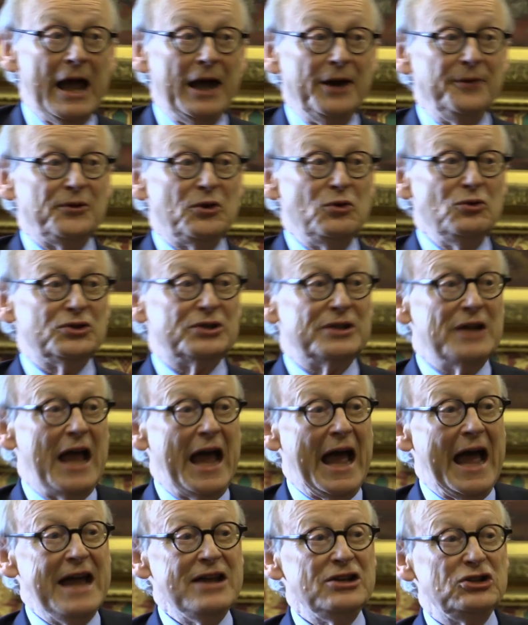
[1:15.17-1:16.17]
And of course,
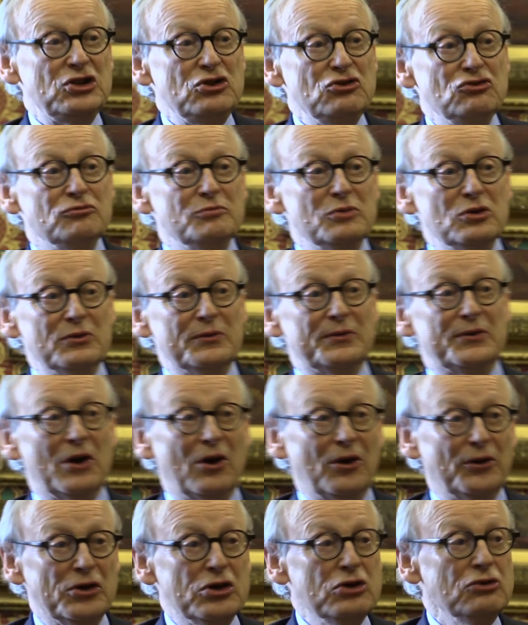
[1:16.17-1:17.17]
as you moved
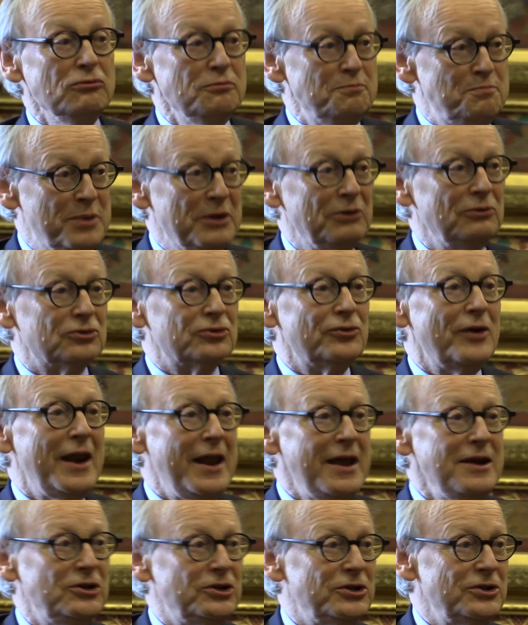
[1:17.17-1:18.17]
on, you built
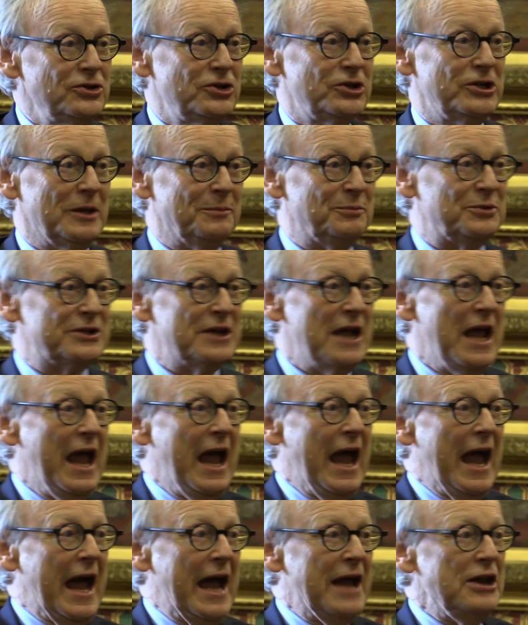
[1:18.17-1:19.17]
relationships.
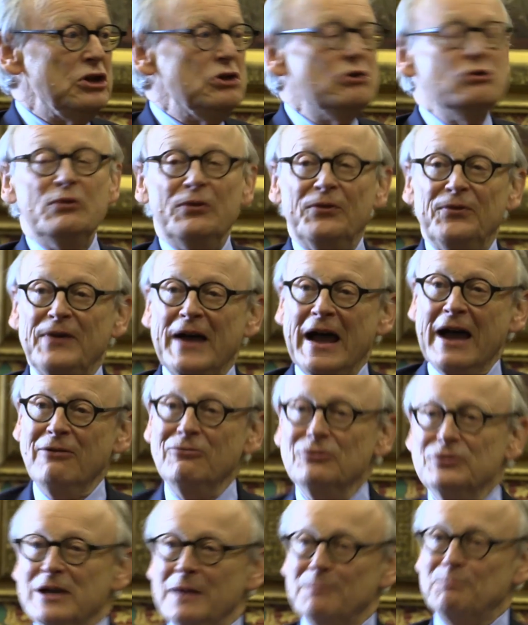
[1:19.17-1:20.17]
And you
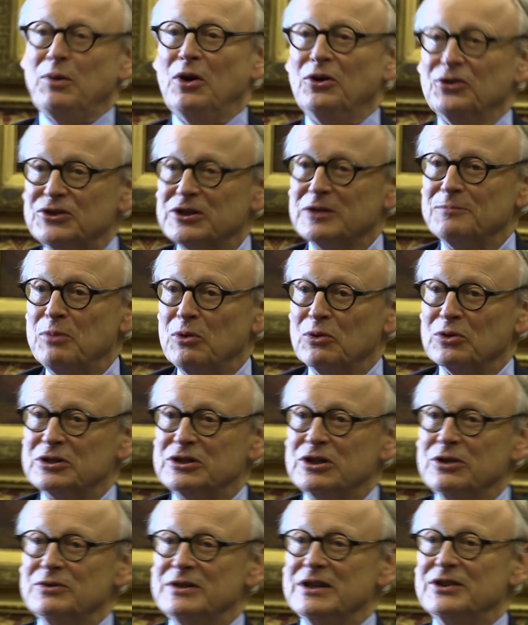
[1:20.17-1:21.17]
found it possible
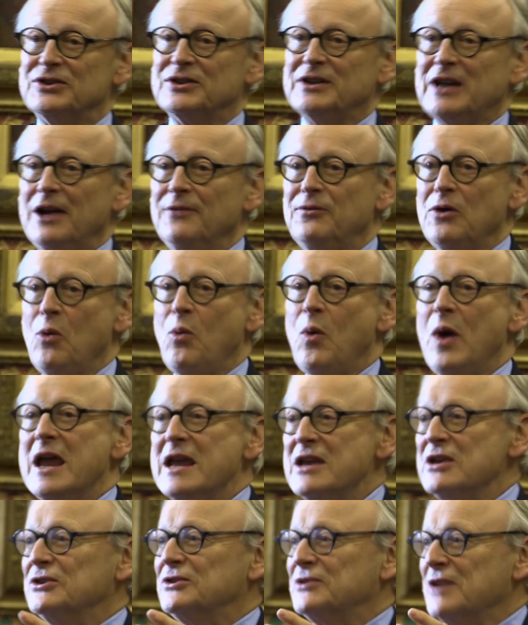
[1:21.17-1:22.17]
to discover
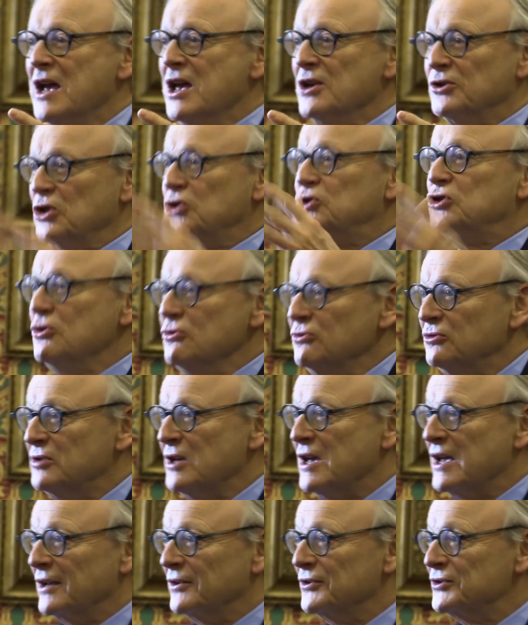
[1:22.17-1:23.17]
ways to do
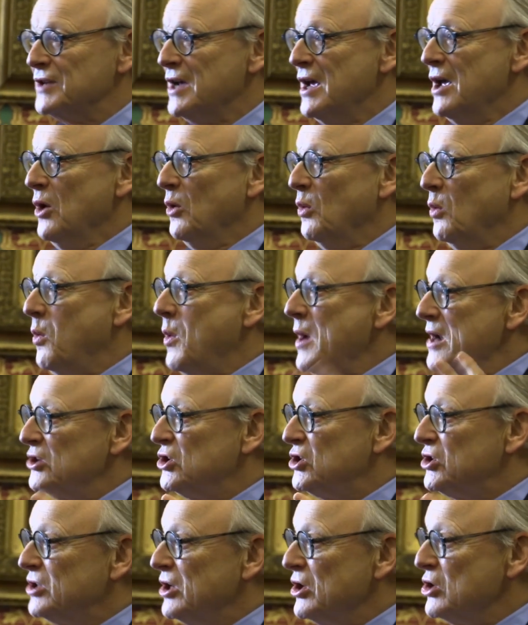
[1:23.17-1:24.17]
things
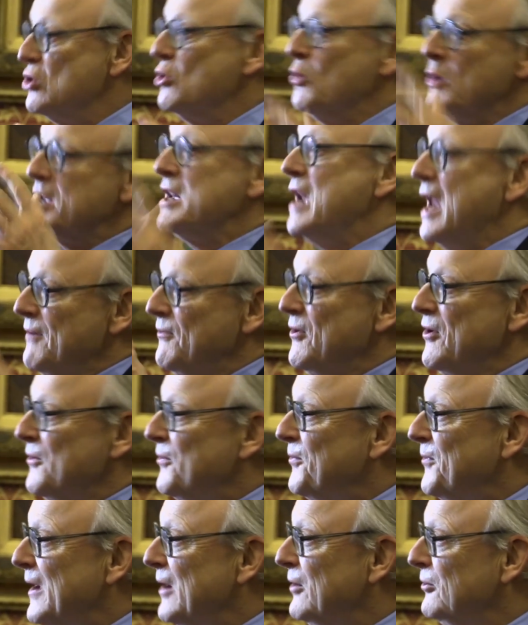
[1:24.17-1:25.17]
which you would never
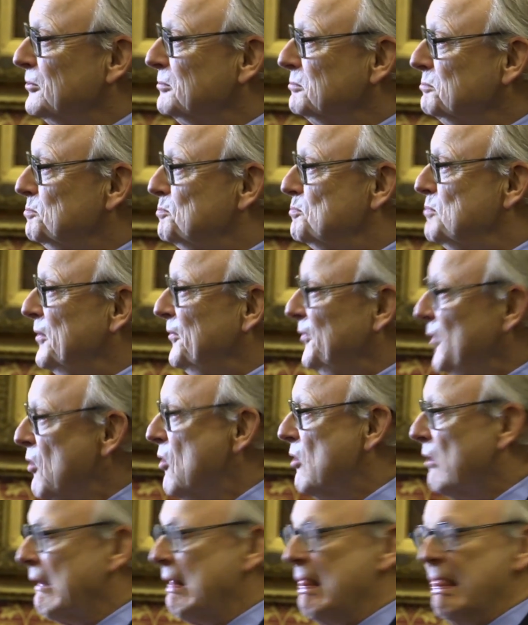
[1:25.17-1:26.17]
have found
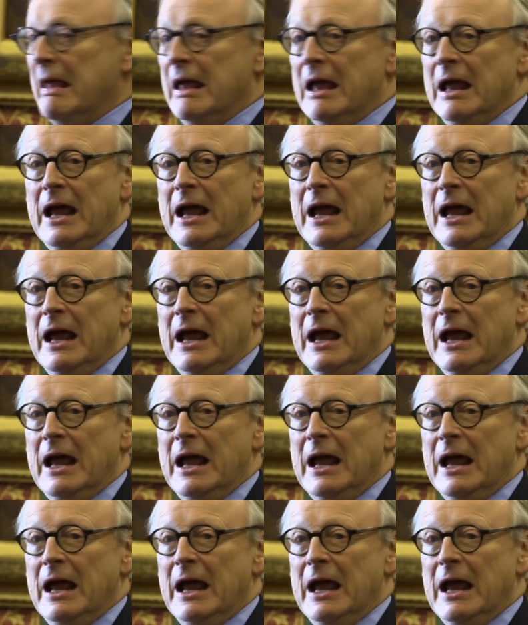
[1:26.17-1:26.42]
before.